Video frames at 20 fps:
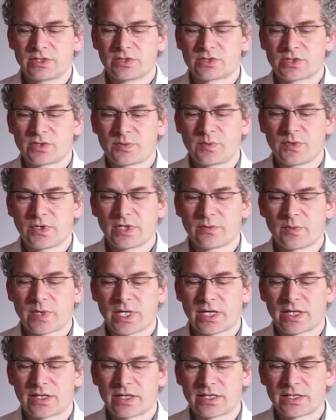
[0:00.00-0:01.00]
you should be
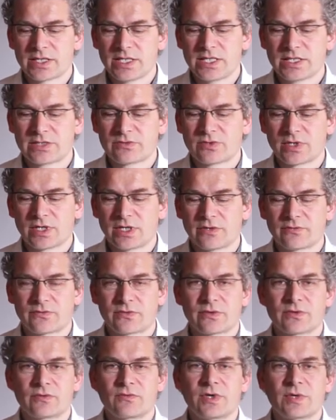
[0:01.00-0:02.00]
aware that each graph
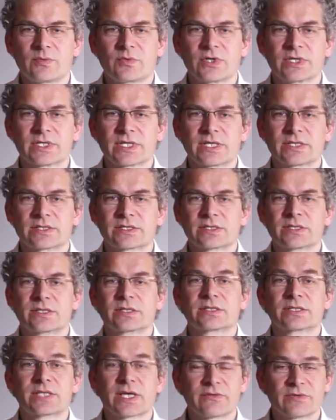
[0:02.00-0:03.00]
represents
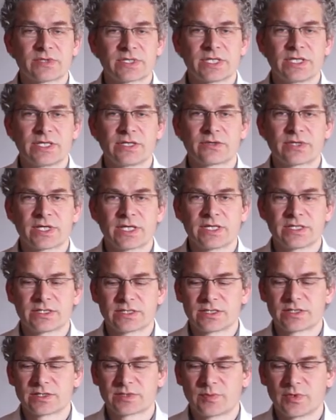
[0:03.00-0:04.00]
70
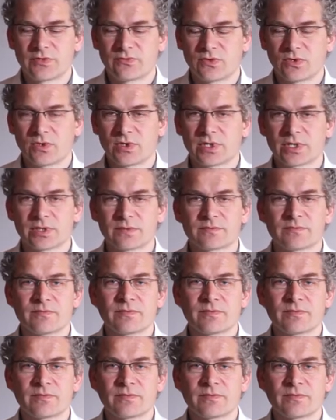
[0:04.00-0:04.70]
locations before